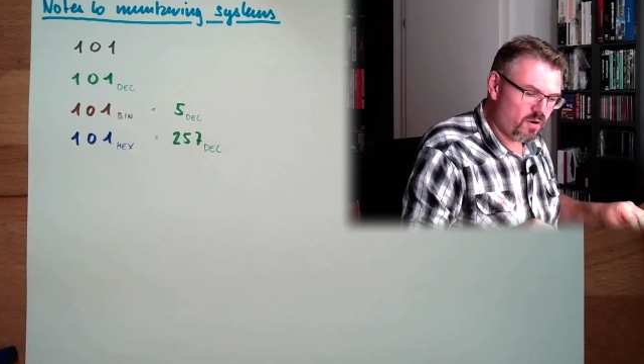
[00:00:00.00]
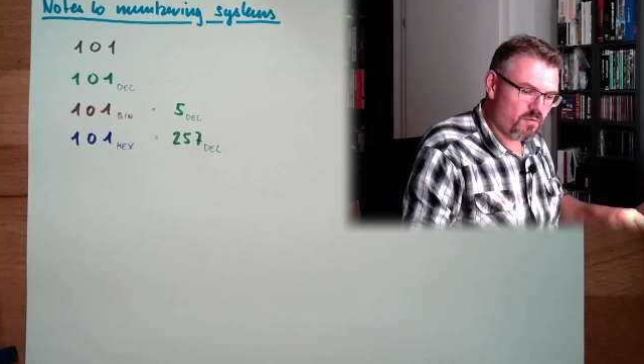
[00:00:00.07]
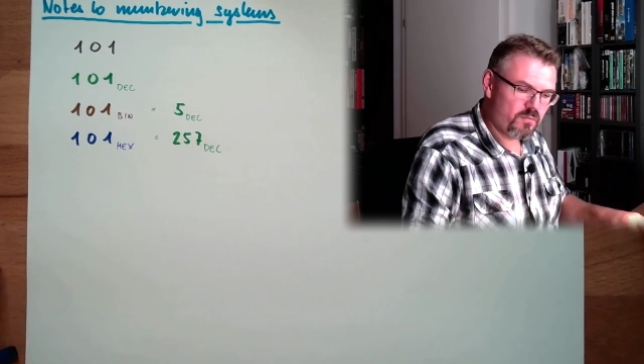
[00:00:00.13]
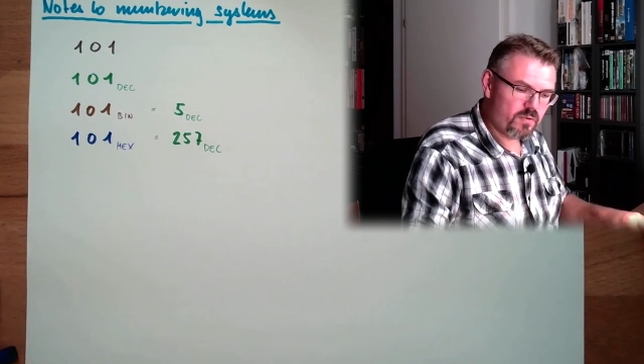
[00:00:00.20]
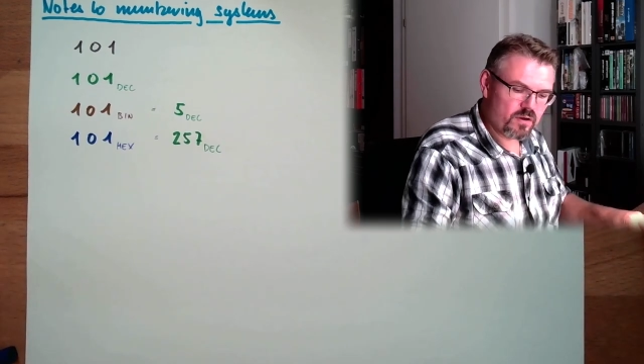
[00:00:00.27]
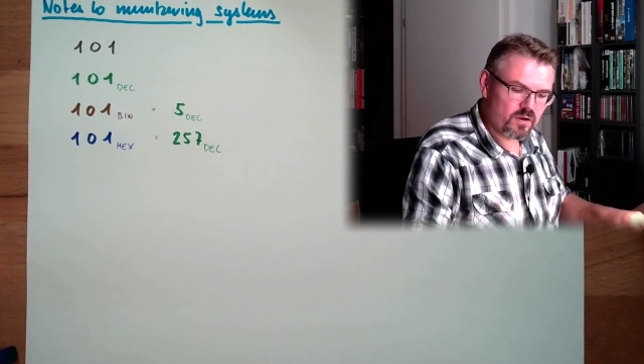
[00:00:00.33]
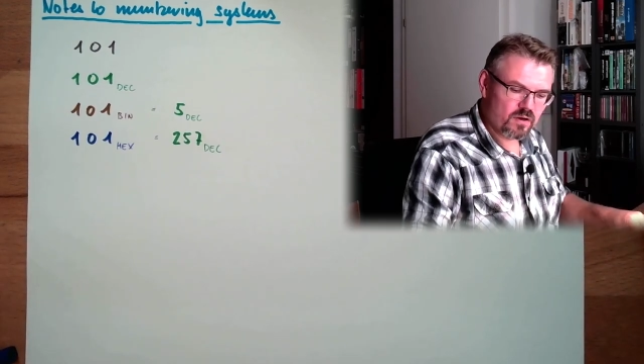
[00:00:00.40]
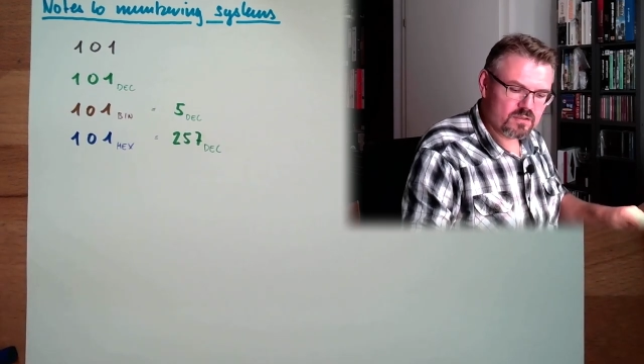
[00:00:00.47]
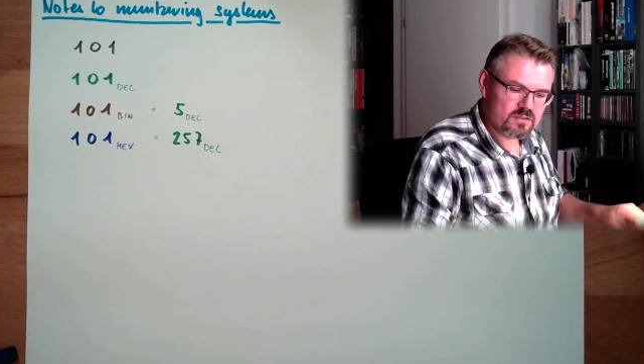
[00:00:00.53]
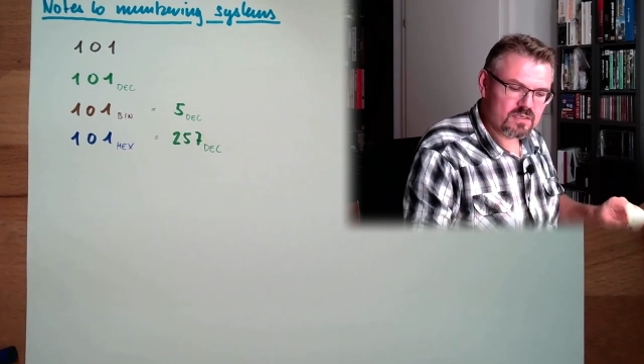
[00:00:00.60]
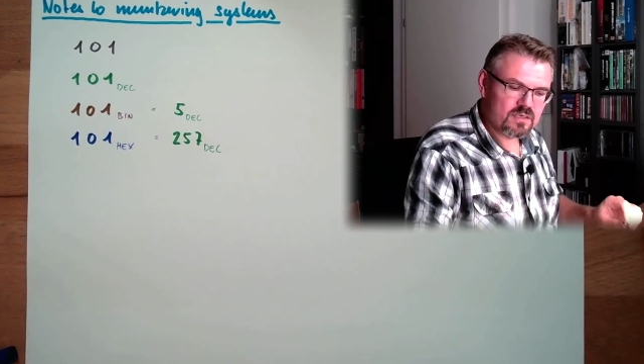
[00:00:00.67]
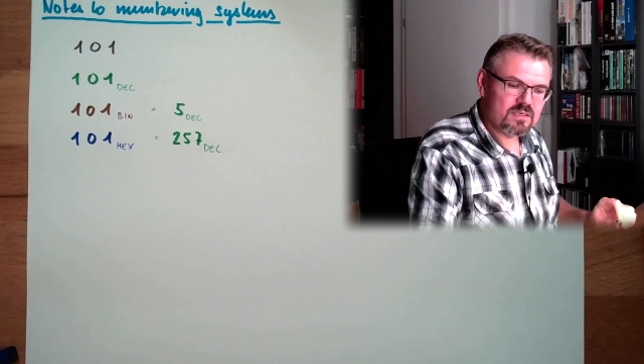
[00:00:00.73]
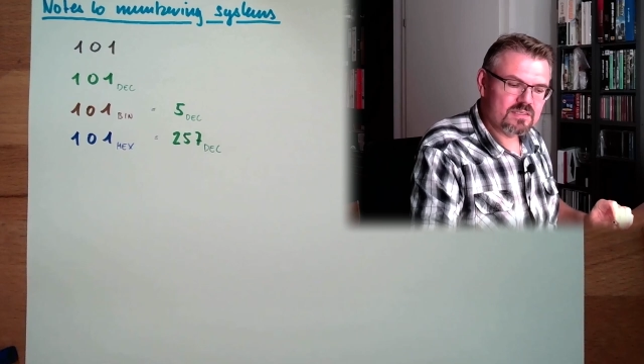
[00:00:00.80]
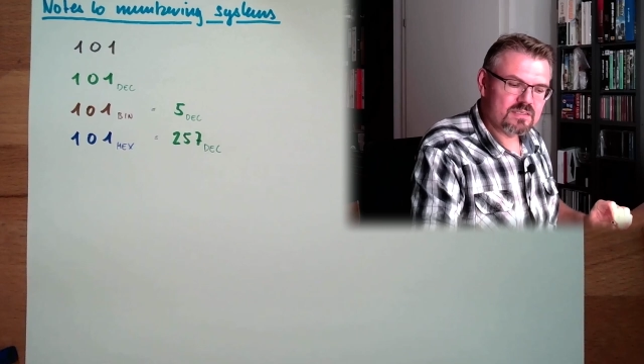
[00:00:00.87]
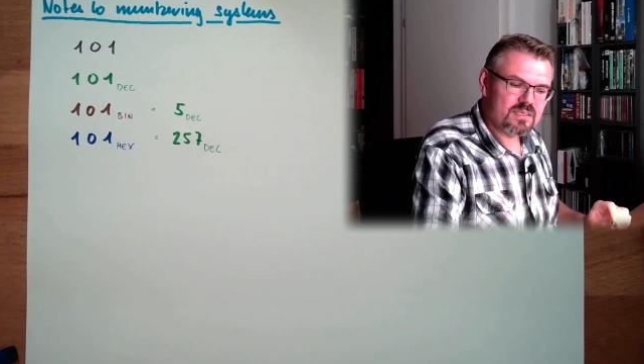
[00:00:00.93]
because
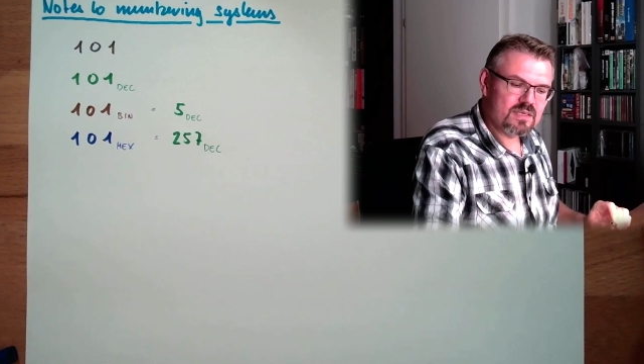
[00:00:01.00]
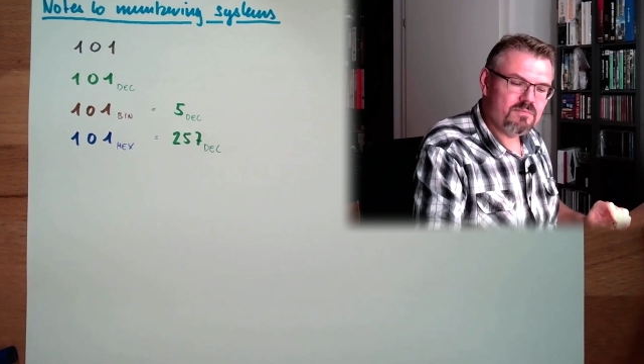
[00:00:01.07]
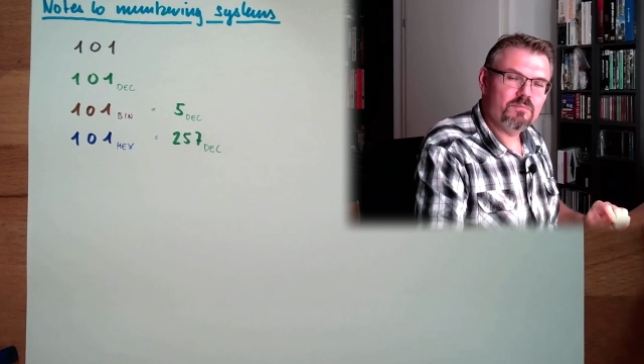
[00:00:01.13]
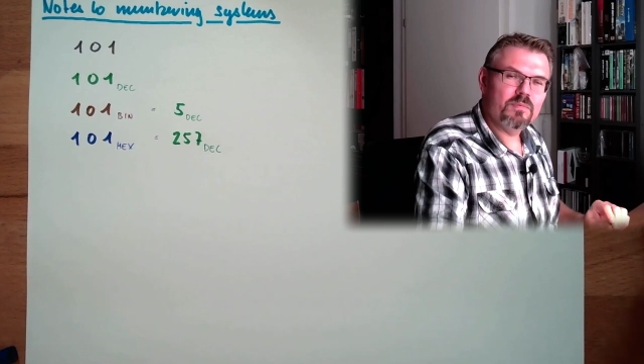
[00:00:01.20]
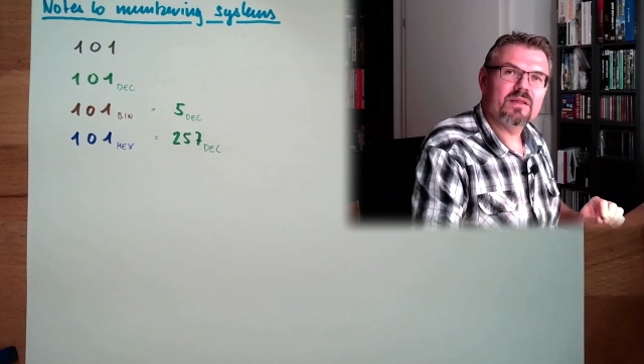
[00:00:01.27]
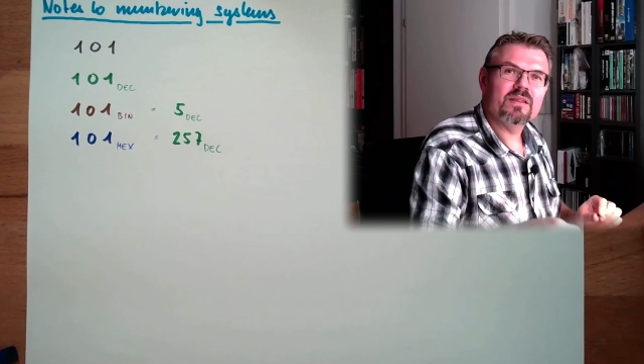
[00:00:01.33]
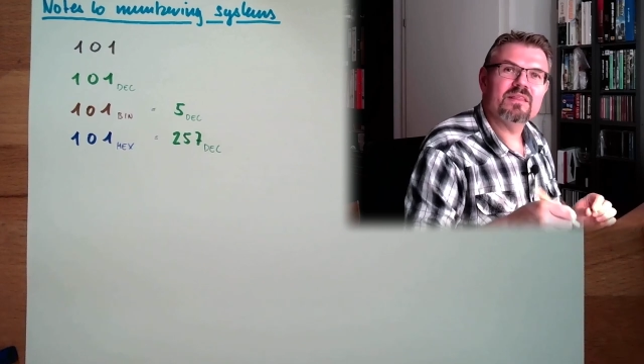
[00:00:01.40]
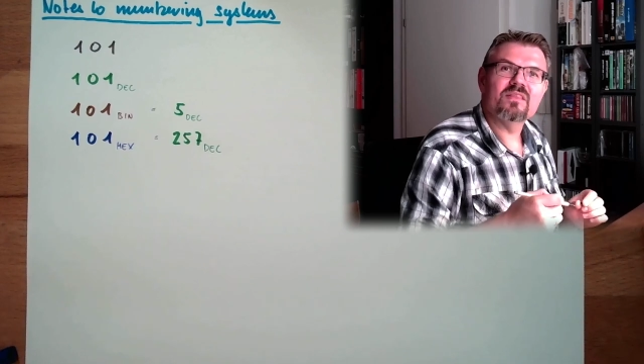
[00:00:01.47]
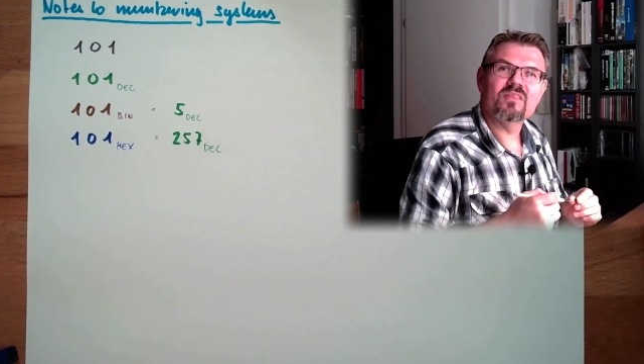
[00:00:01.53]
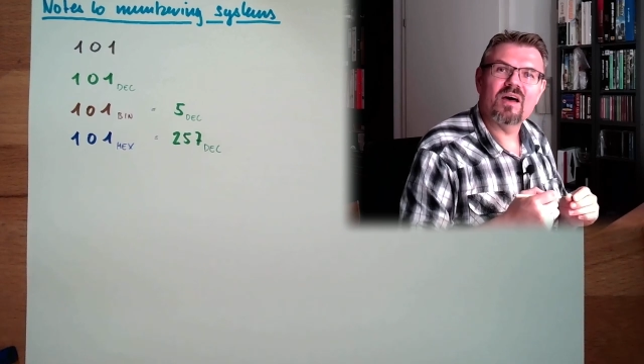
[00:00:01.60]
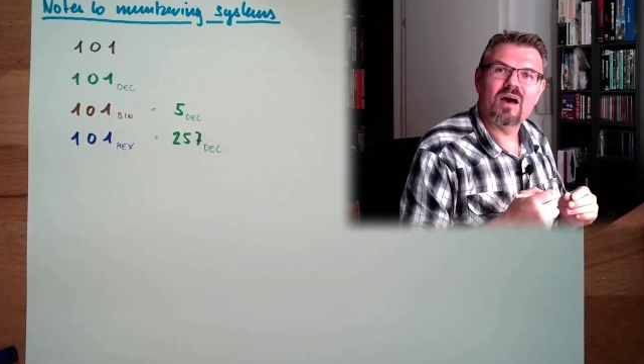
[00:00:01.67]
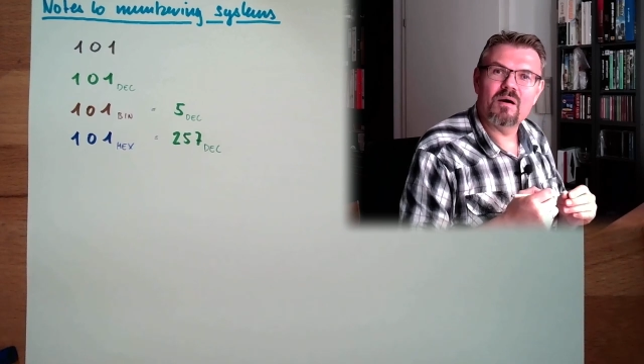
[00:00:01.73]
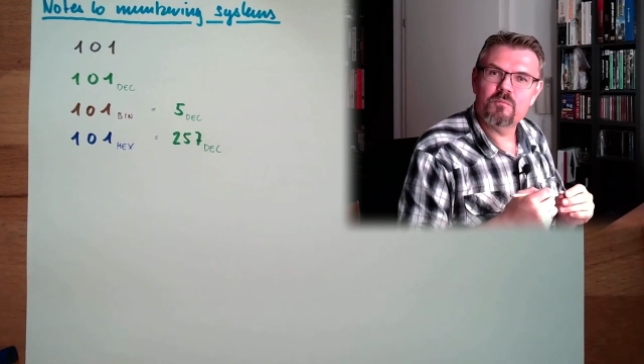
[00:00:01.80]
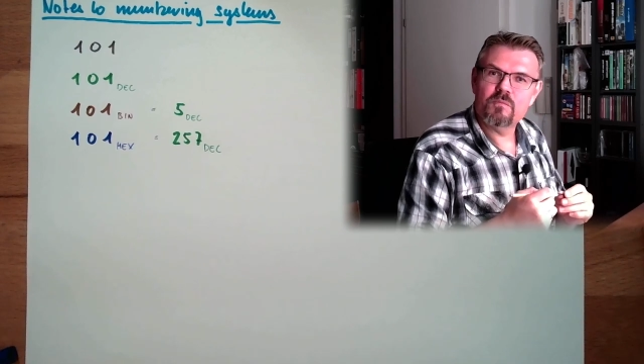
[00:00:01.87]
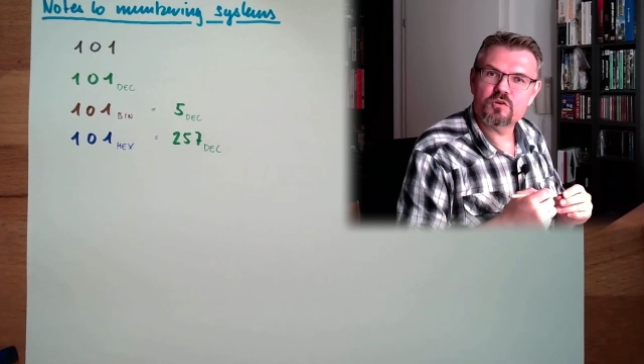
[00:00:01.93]
simply the
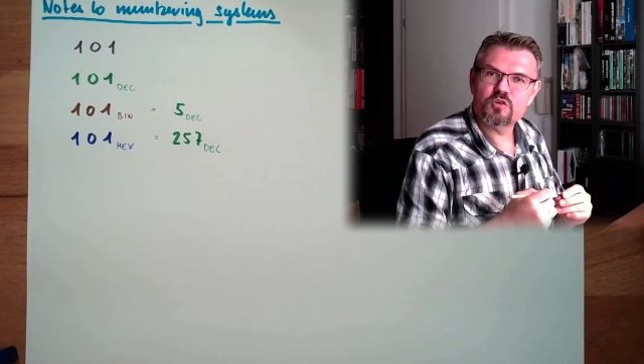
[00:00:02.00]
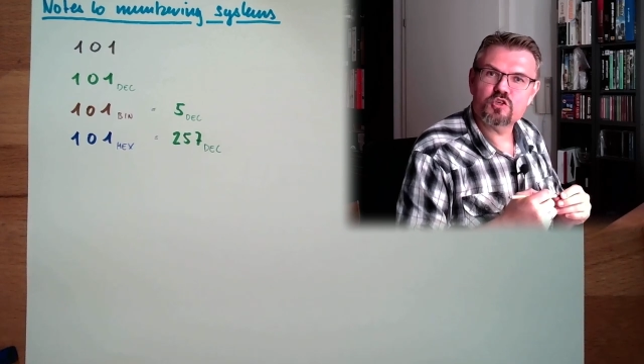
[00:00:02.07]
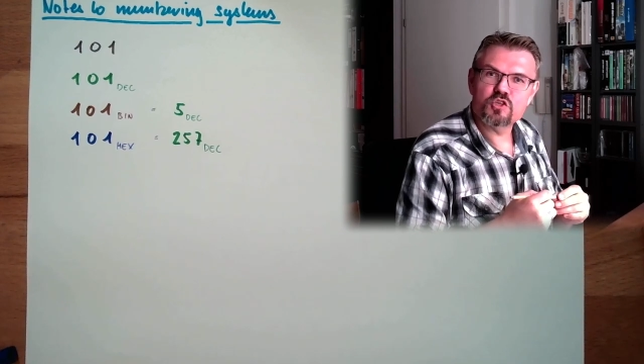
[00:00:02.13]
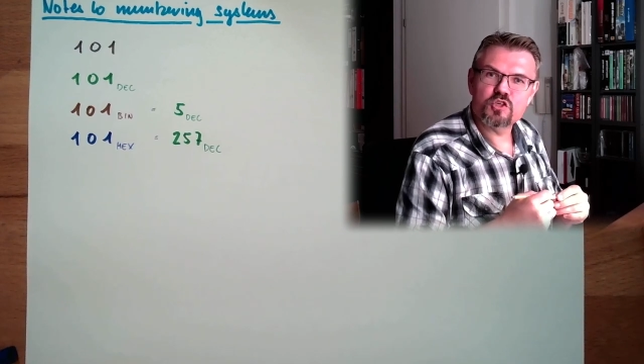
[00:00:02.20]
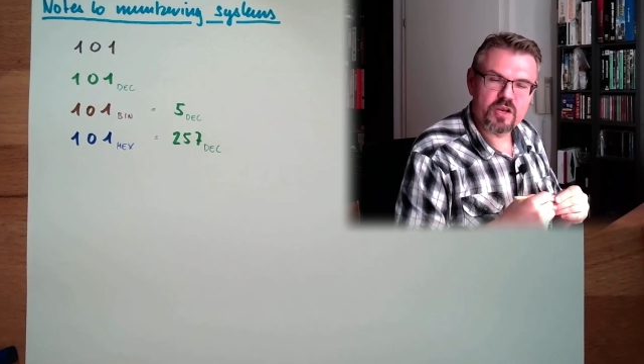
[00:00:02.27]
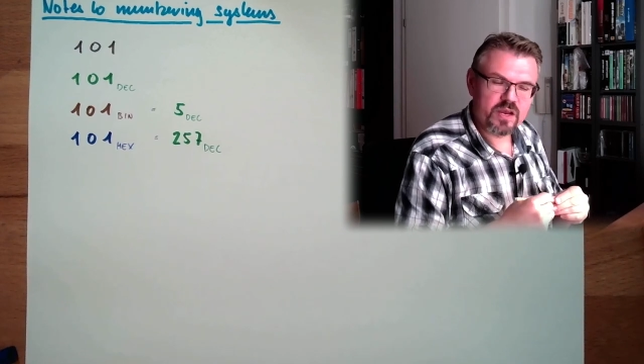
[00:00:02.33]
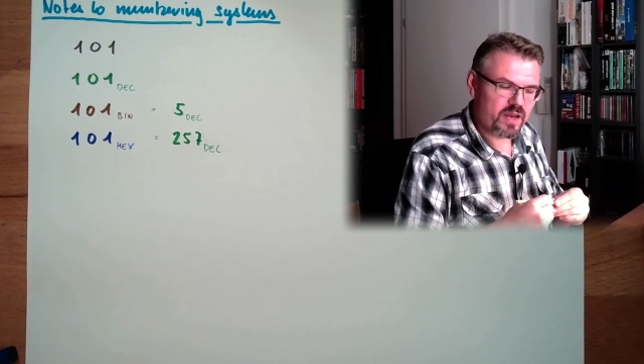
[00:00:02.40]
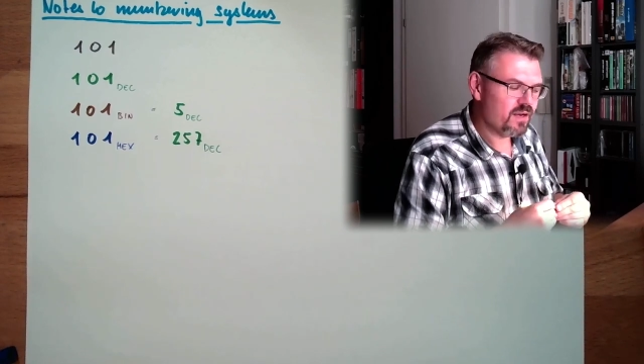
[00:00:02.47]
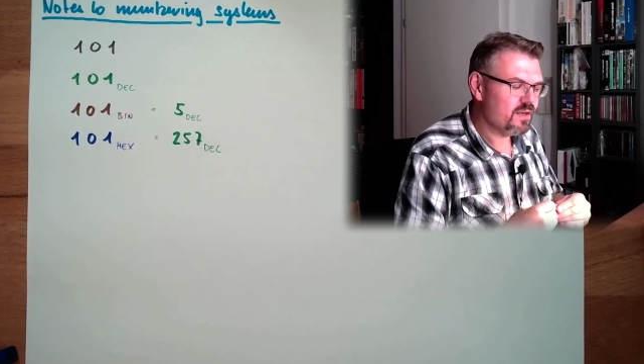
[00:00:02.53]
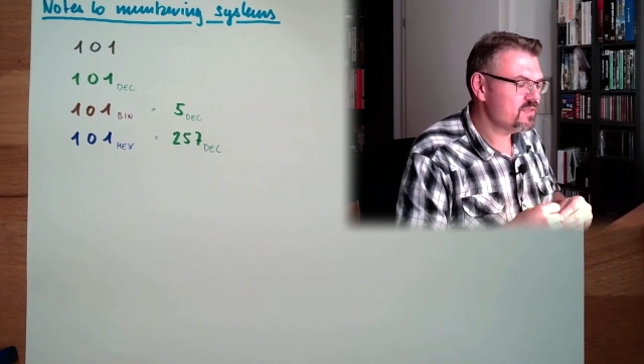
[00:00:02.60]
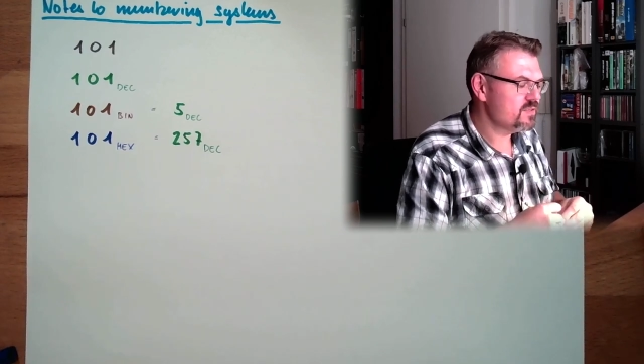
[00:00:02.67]
numbers share the